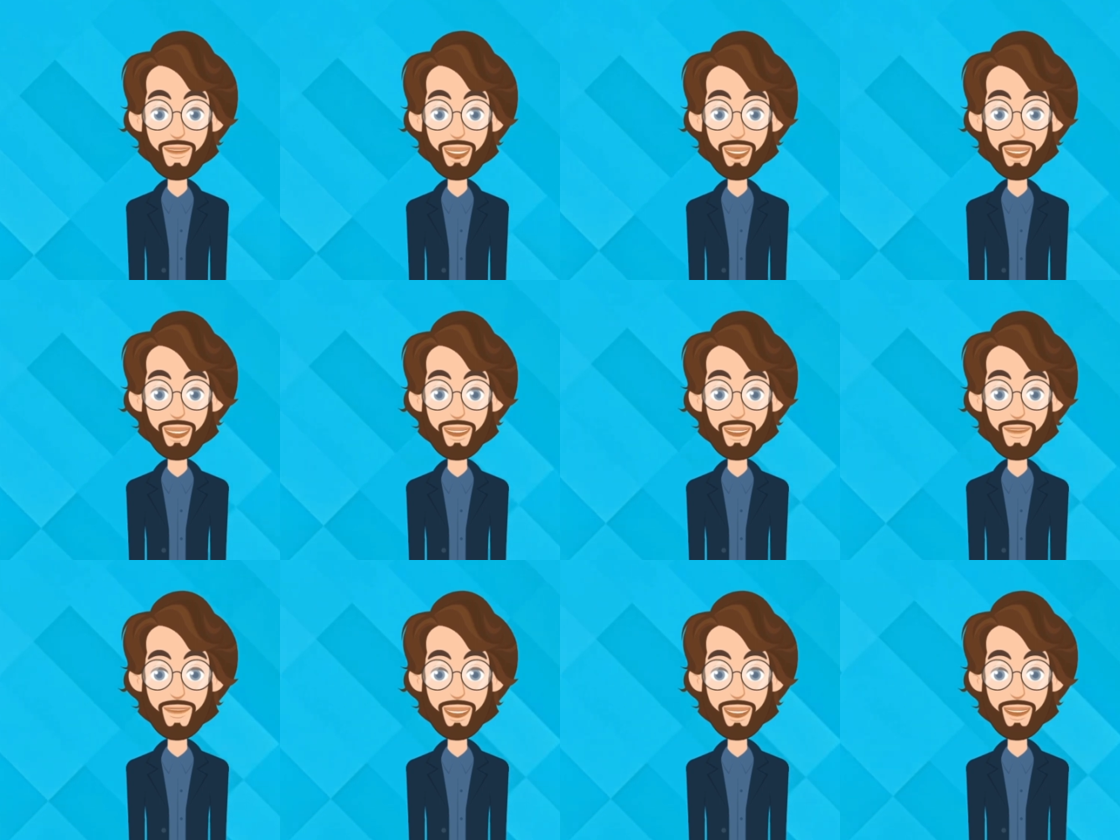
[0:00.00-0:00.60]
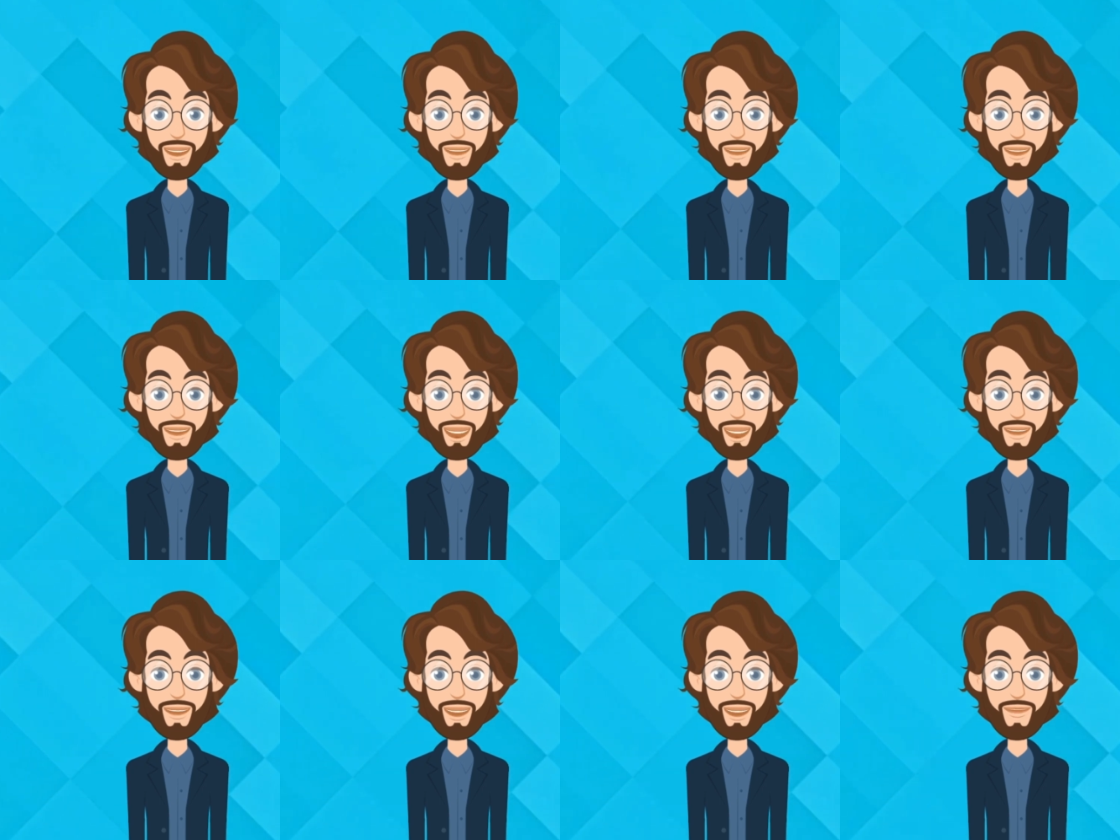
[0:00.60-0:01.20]
often find
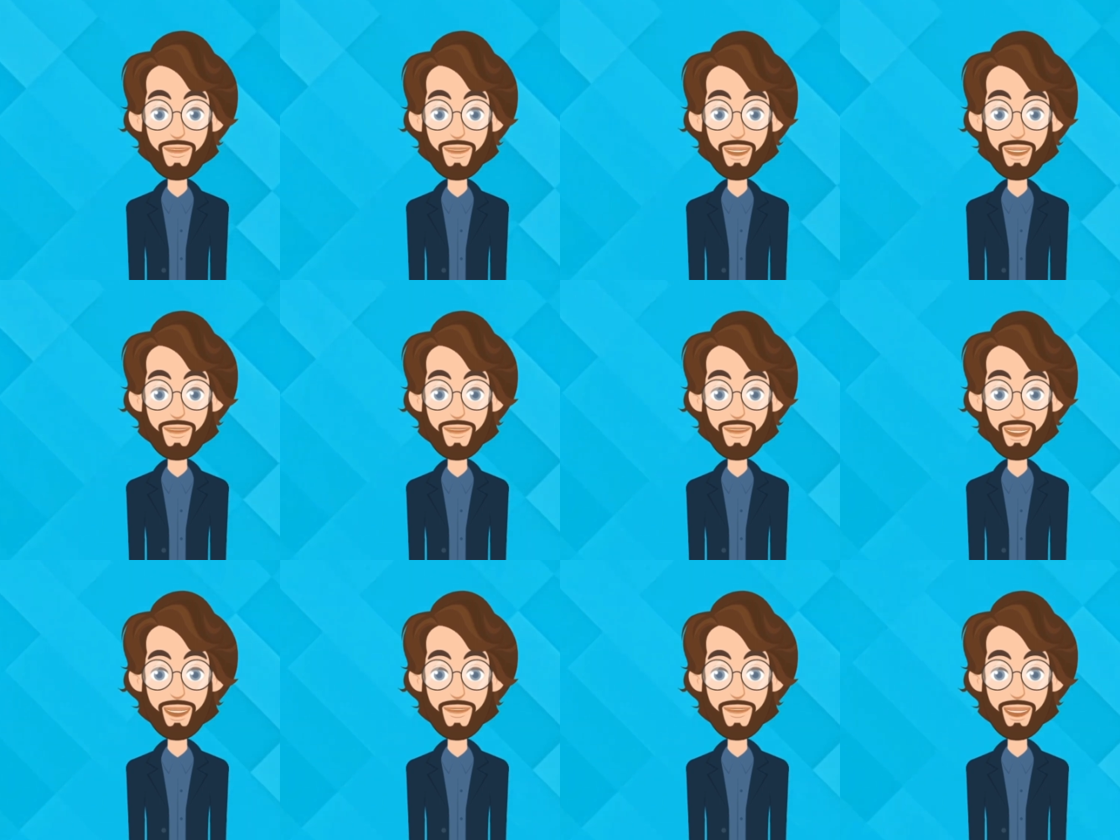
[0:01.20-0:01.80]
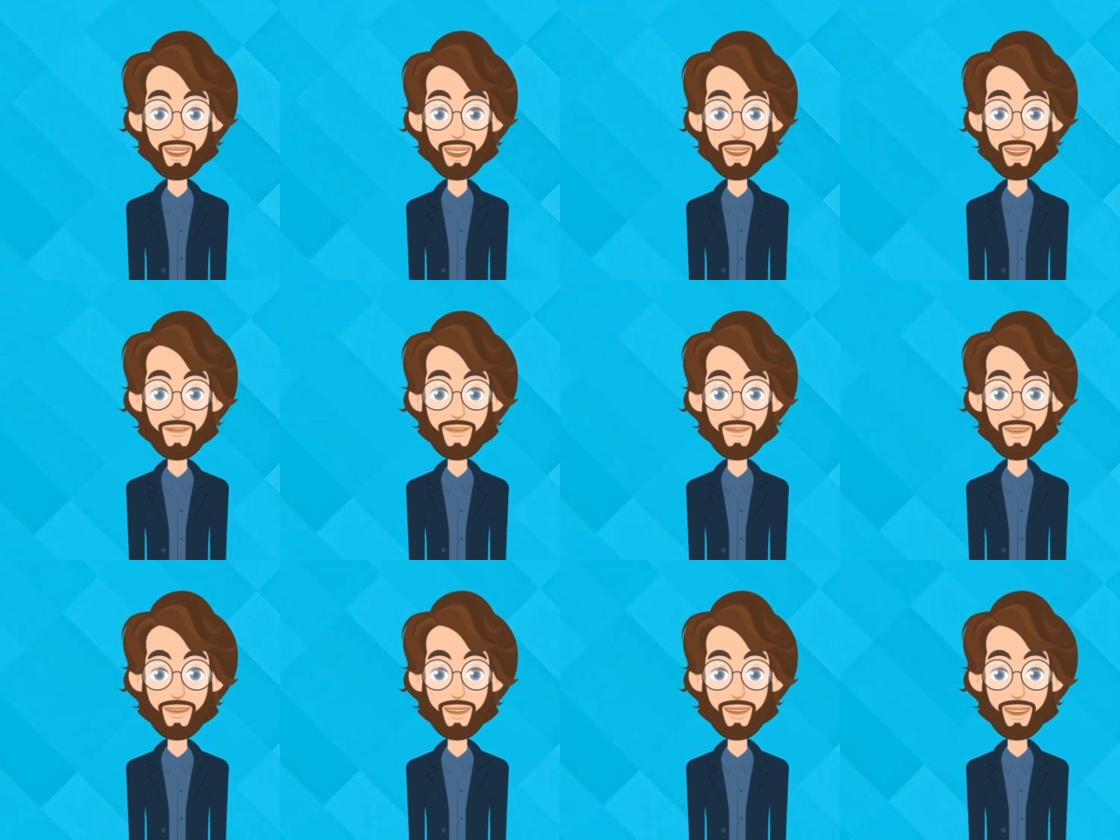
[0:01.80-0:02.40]
yourself comparing your life to
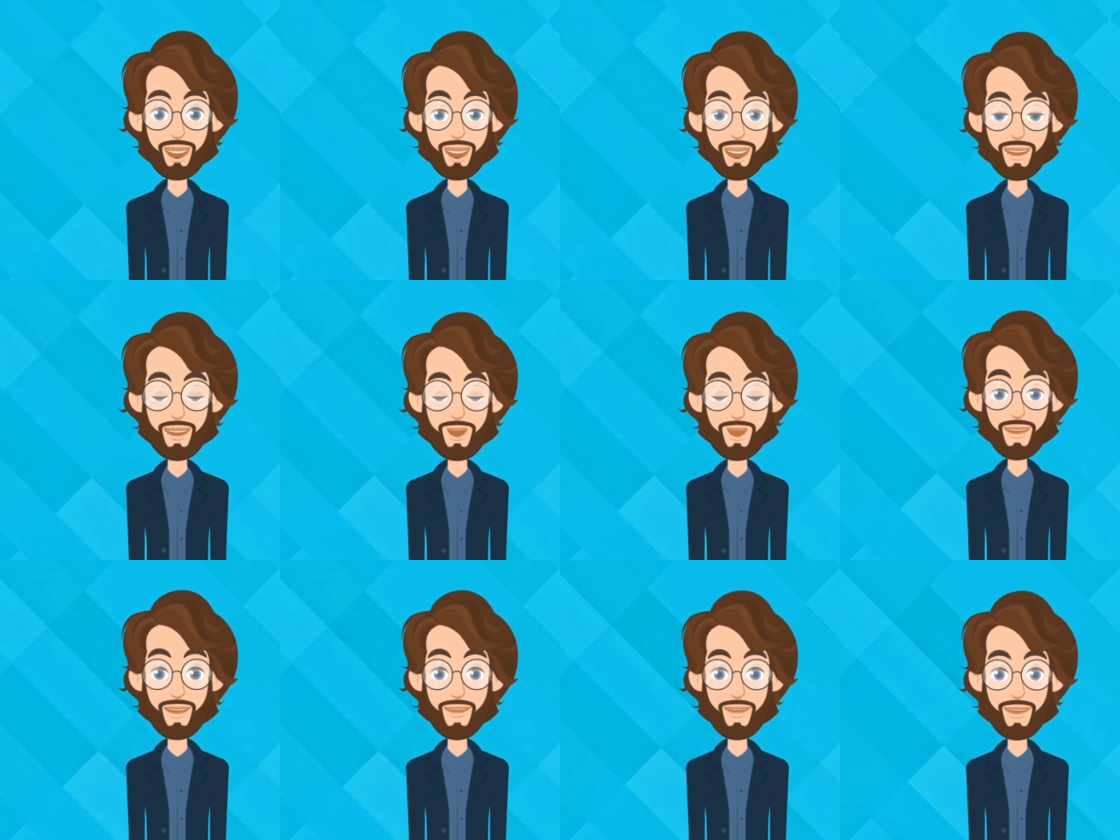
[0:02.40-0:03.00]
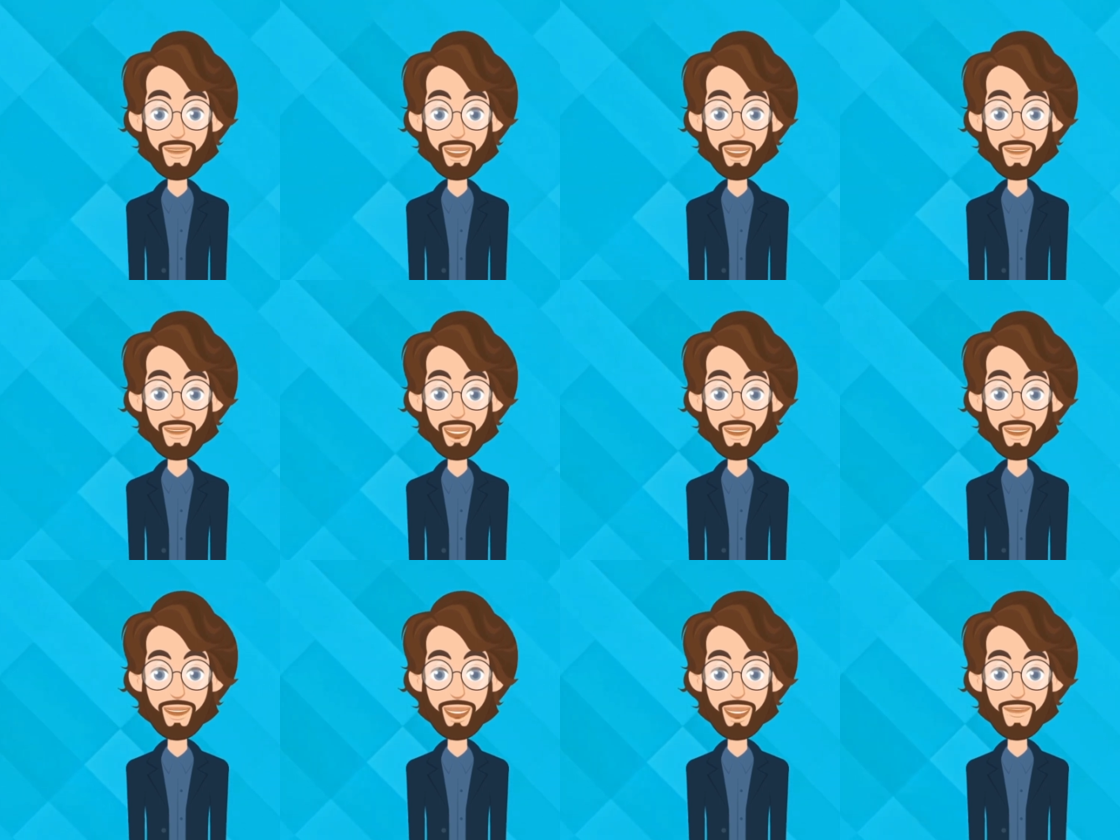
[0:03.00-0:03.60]
others with higher social